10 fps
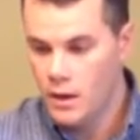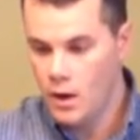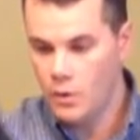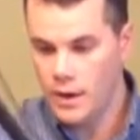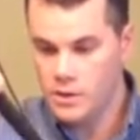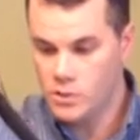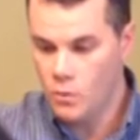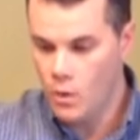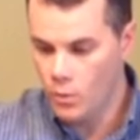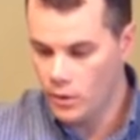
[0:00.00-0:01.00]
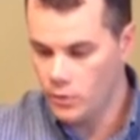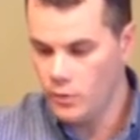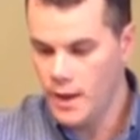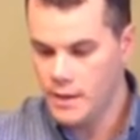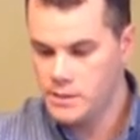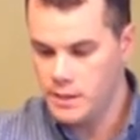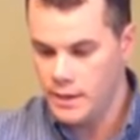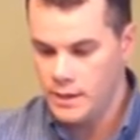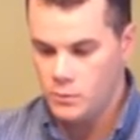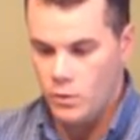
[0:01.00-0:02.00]
Okay, so what we're going to do next
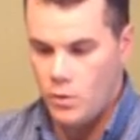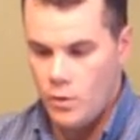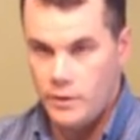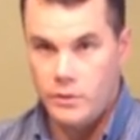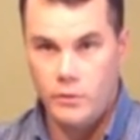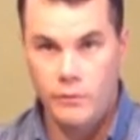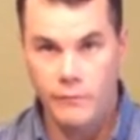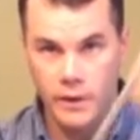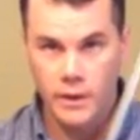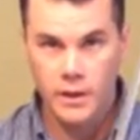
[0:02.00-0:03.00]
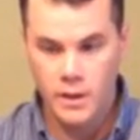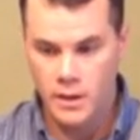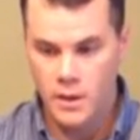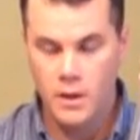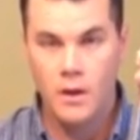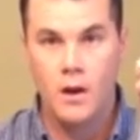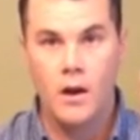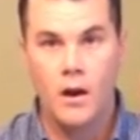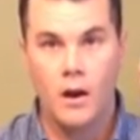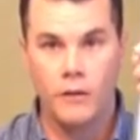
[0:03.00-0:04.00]
is we're going to feed
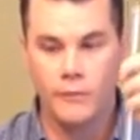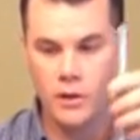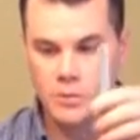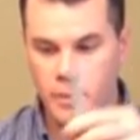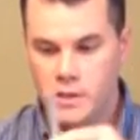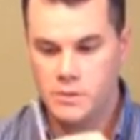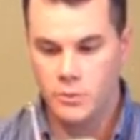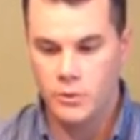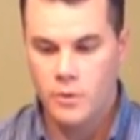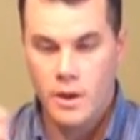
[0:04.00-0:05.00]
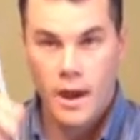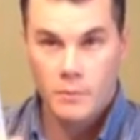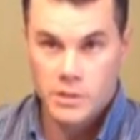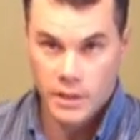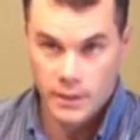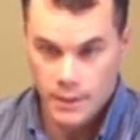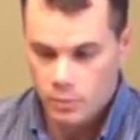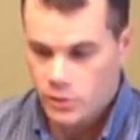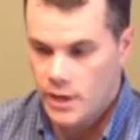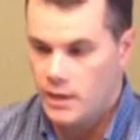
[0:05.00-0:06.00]
our first piece through. I'm just going to
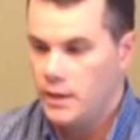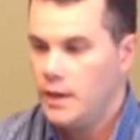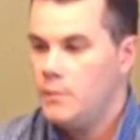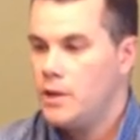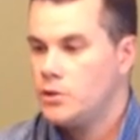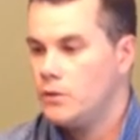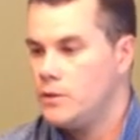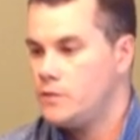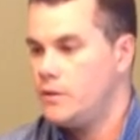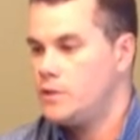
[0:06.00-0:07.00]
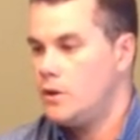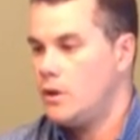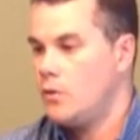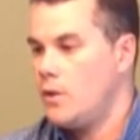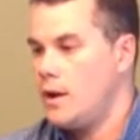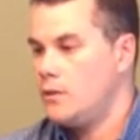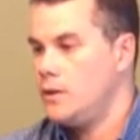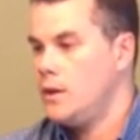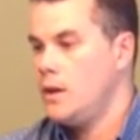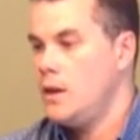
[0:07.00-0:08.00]
double check again, make sure this fits on
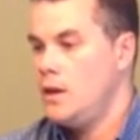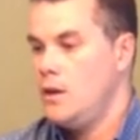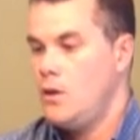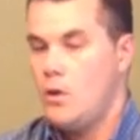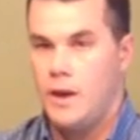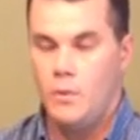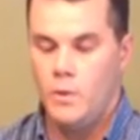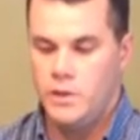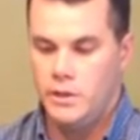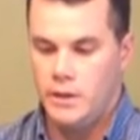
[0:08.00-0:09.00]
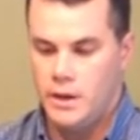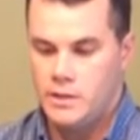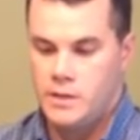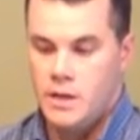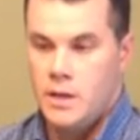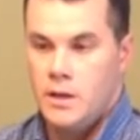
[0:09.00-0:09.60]
correctly. Okay, which it does.